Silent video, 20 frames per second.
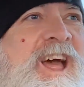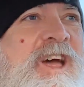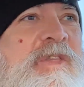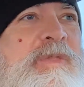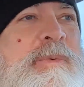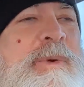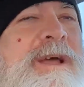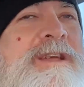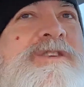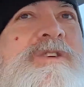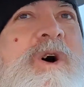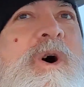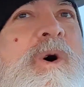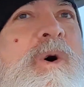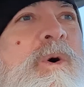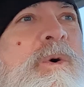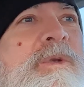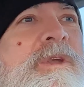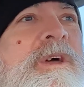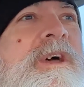
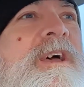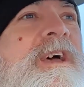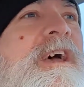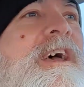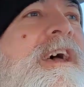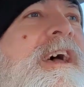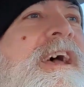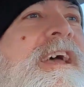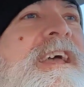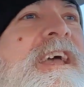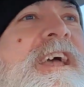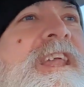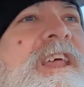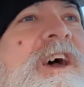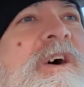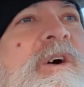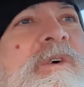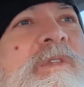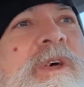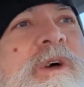threshold,
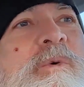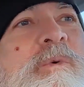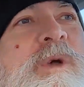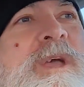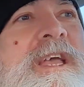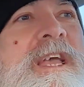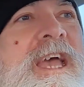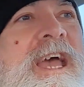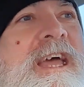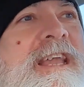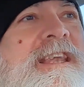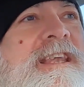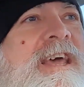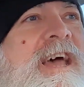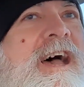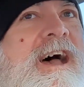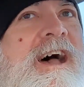that we can,